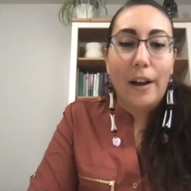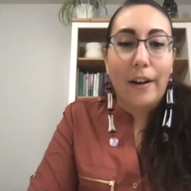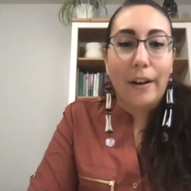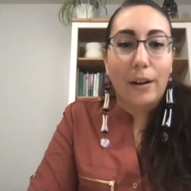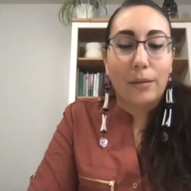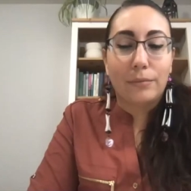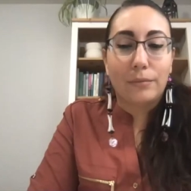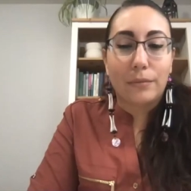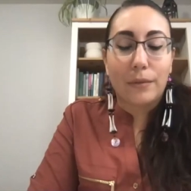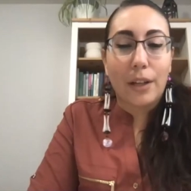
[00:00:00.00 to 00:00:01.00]
Um,
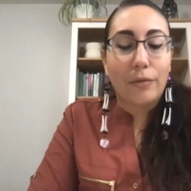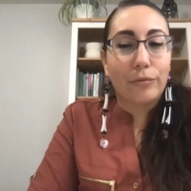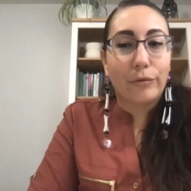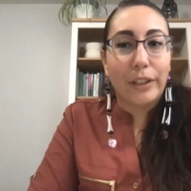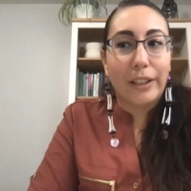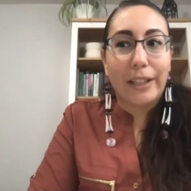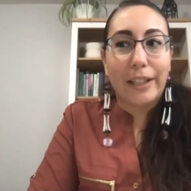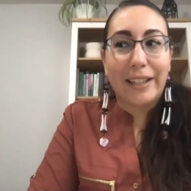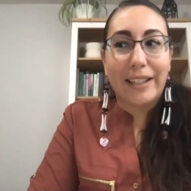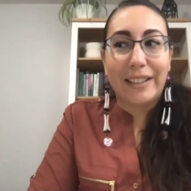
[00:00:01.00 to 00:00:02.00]

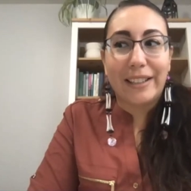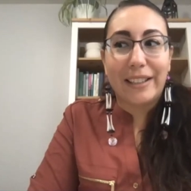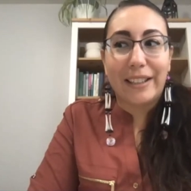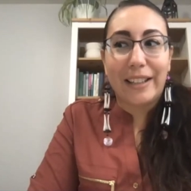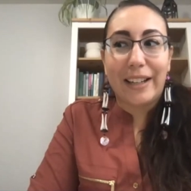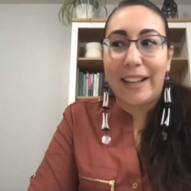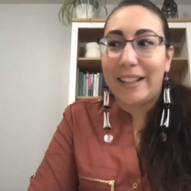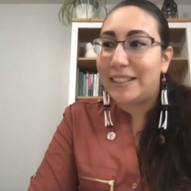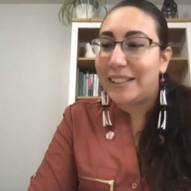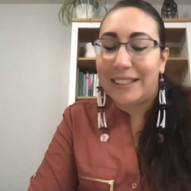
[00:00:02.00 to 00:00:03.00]
really,
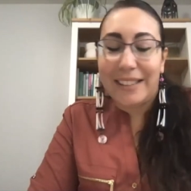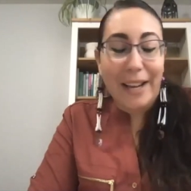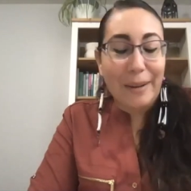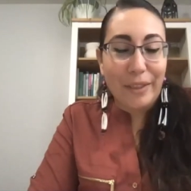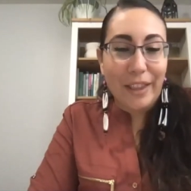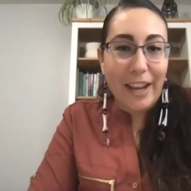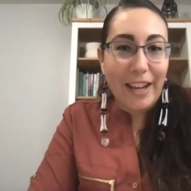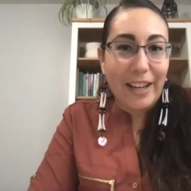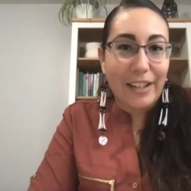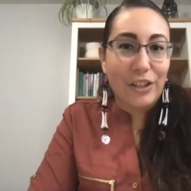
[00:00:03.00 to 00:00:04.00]
it's the same
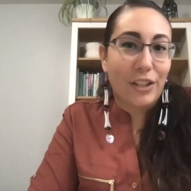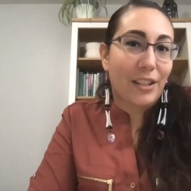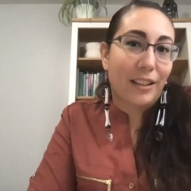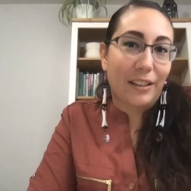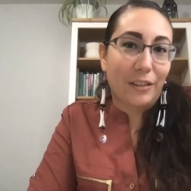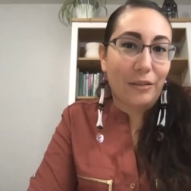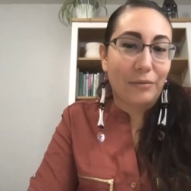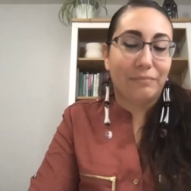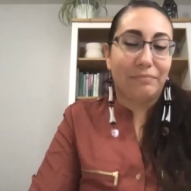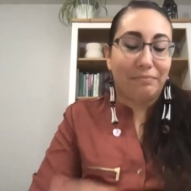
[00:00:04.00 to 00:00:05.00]
thing. It's just a little